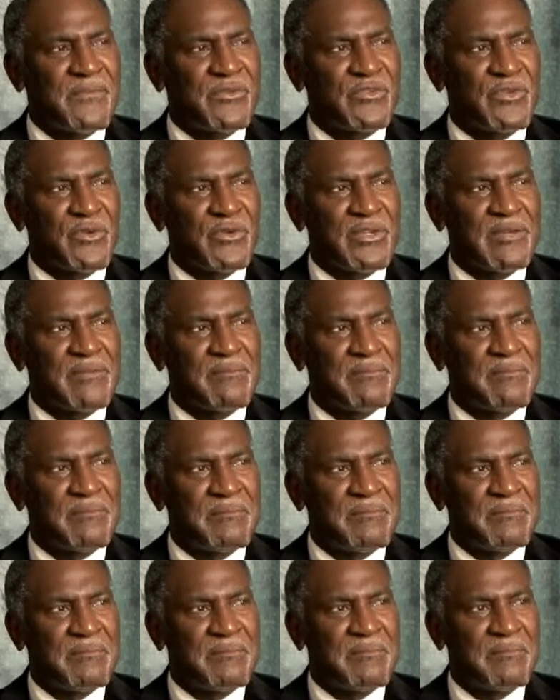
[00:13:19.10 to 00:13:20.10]
so him
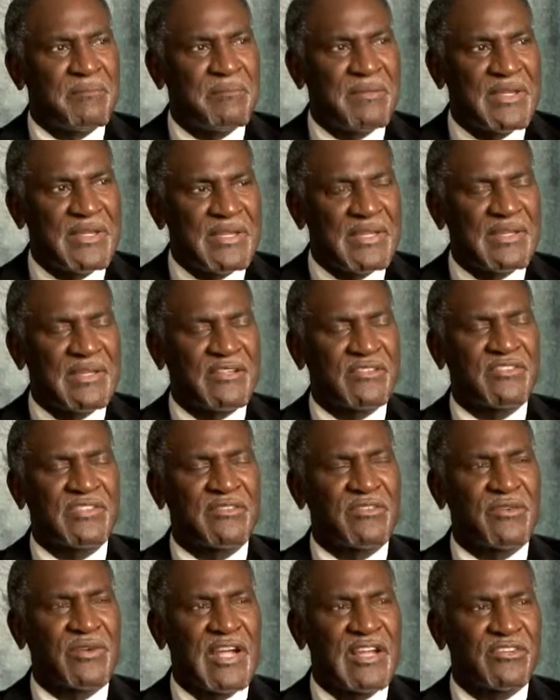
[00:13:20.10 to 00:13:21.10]
being a
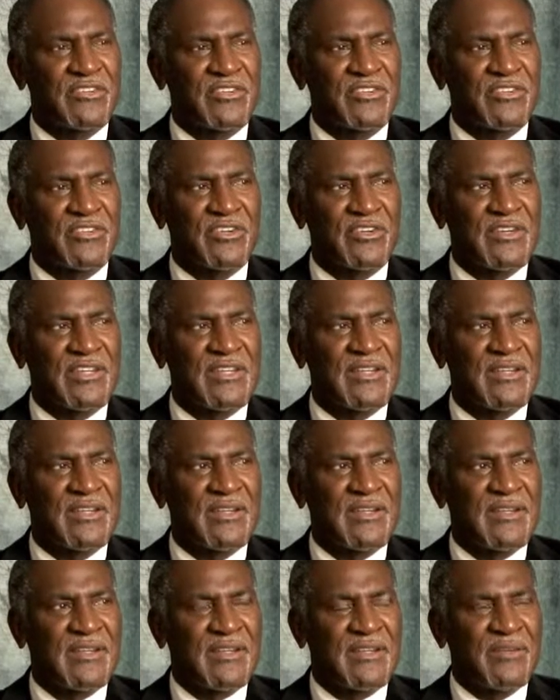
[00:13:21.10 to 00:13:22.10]
civil rights attorney
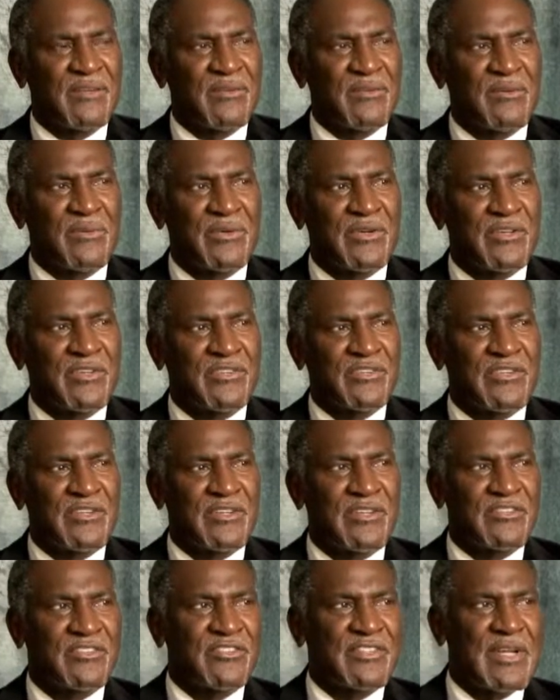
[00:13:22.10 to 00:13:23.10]
was
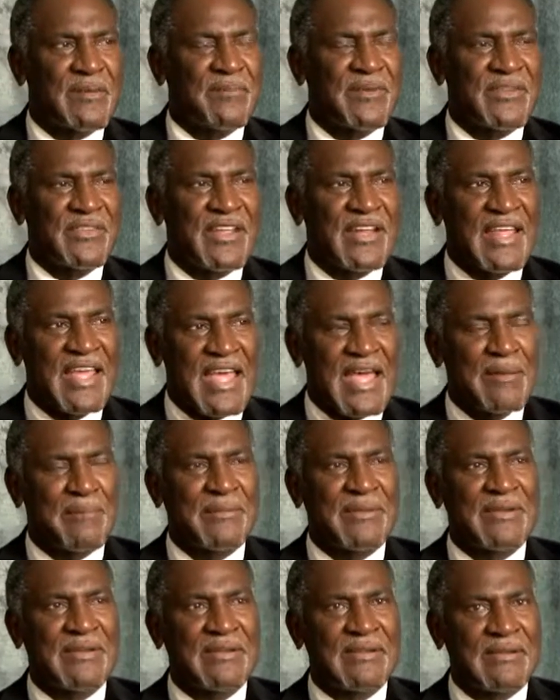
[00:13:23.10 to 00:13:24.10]
something that
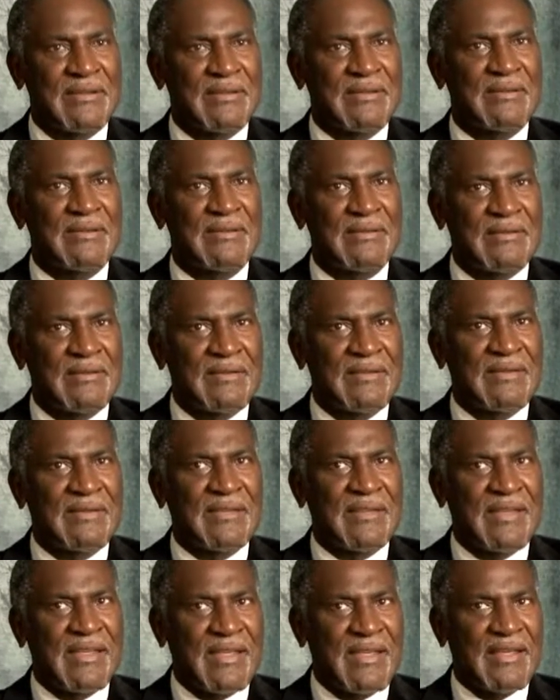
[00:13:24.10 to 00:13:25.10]
happened
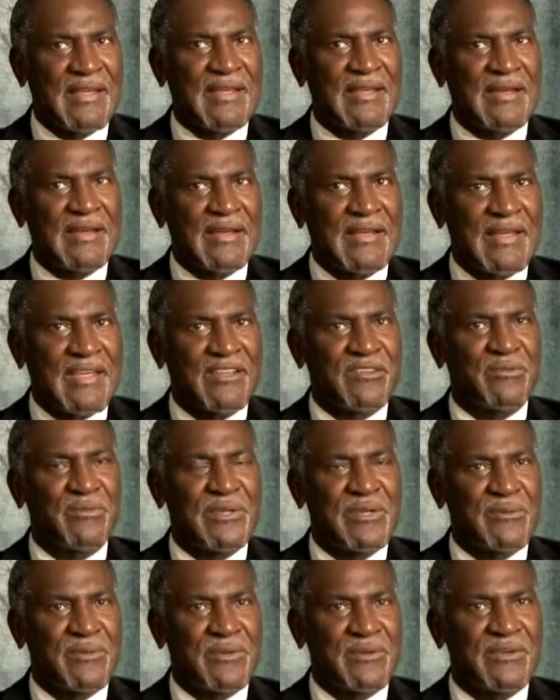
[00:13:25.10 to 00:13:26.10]
as
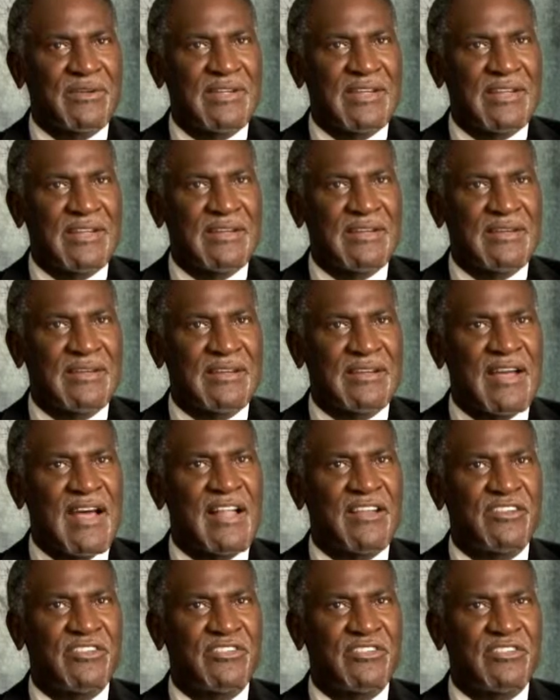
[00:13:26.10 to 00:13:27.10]
we were in
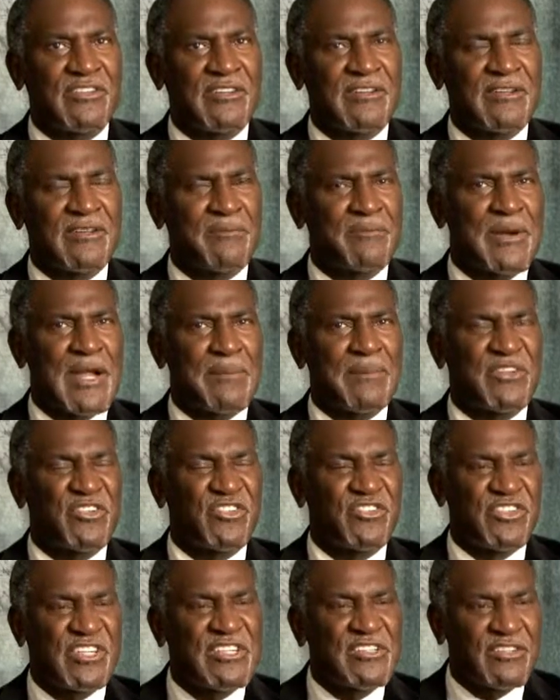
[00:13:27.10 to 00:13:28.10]
college. It probably
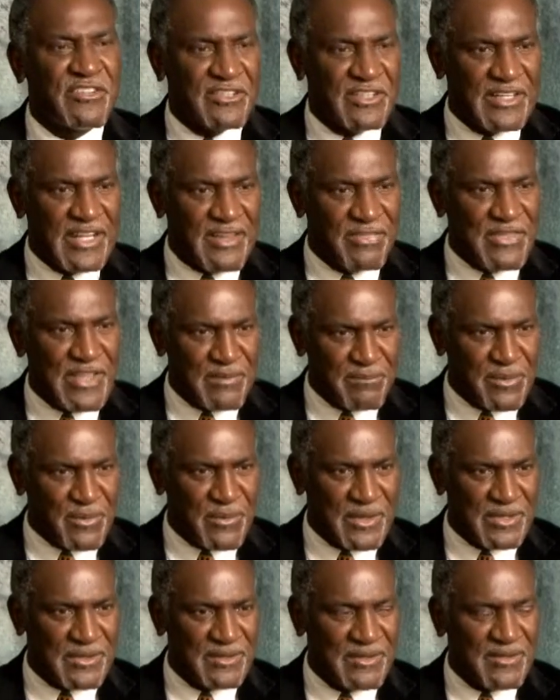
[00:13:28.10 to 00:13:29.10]
sealed it at that
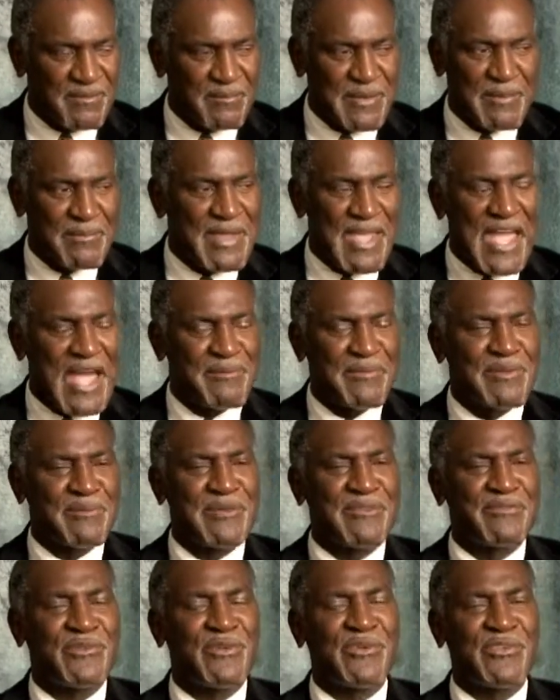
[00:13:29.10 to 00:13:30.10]
point. Maybe
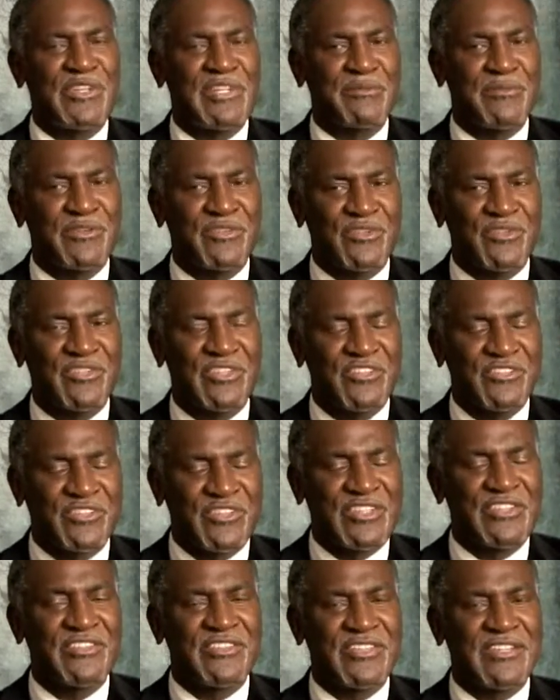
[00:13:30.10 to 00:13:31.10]
happened before then, but certainly
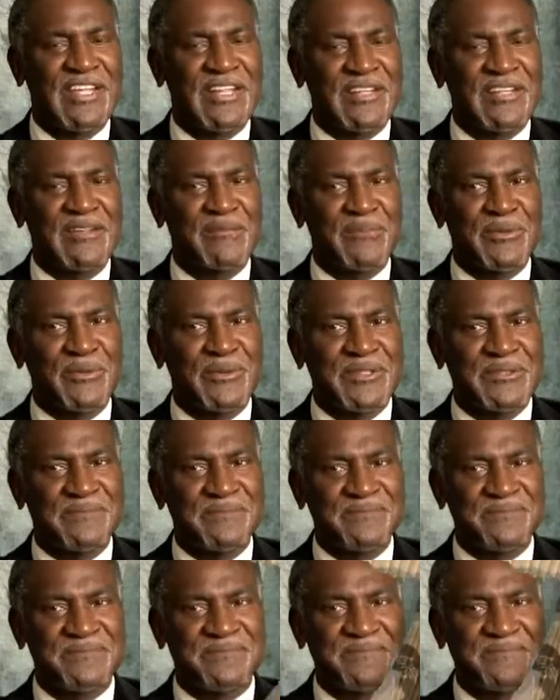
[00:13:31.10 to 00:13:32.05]
sealed it at that point.